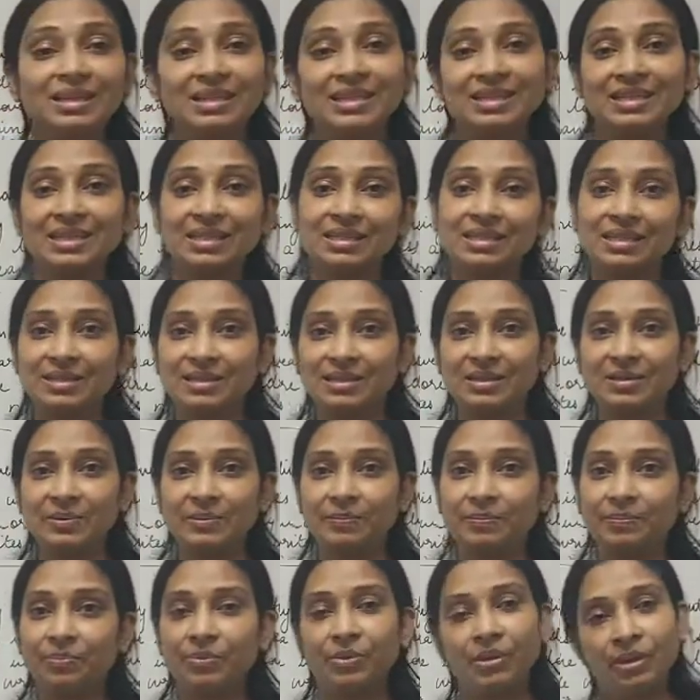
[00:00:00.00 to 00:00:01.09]
kittens.
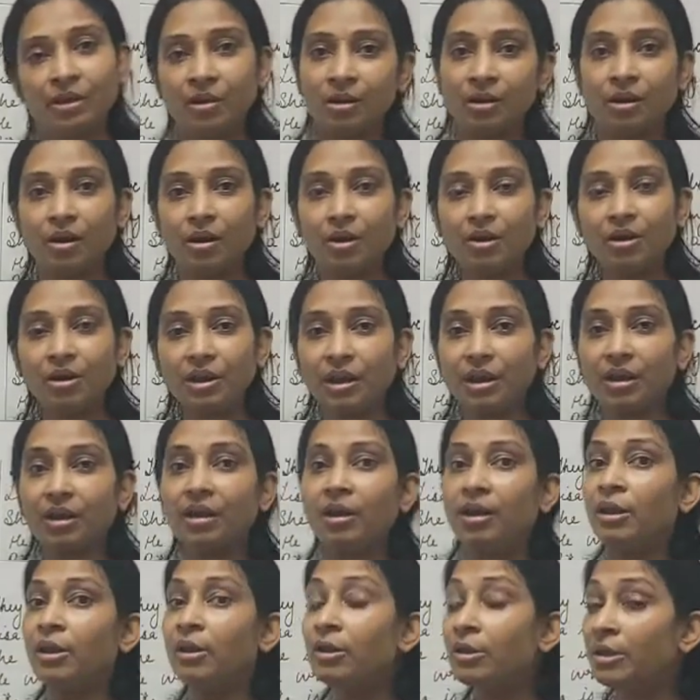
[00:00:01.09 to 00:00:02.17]

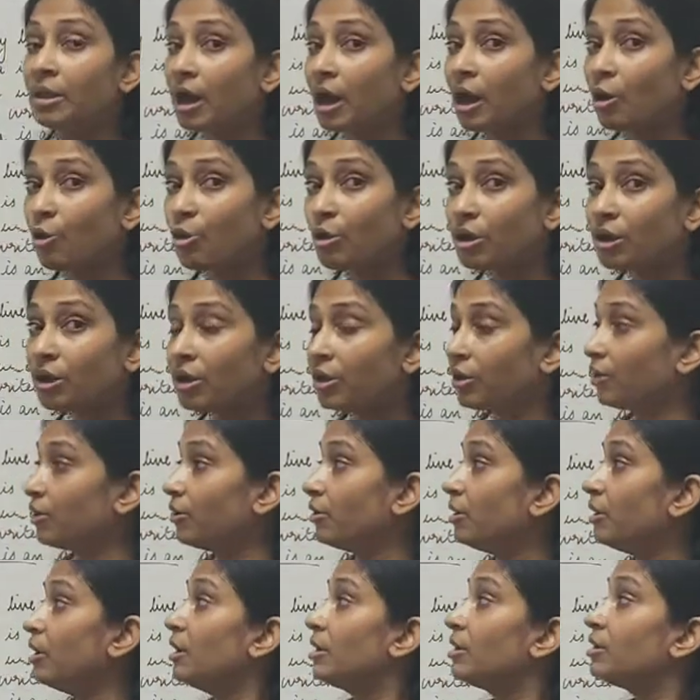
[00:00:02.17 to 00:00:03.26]
Okay, now
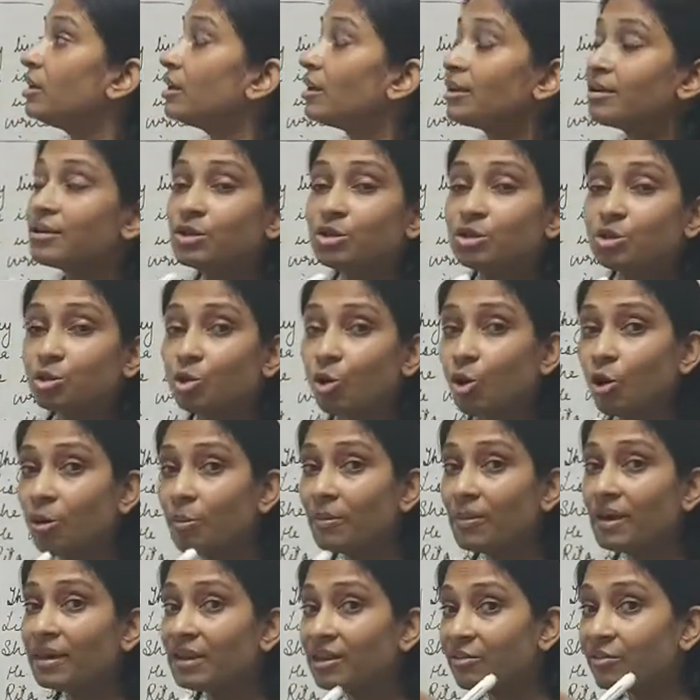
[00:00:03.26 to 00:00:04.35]
here there are so
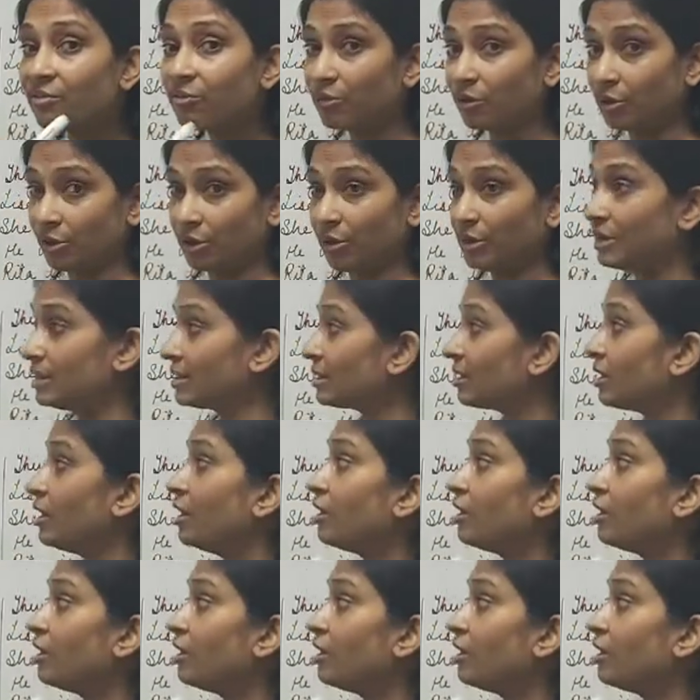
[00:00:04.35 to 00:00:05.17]
many words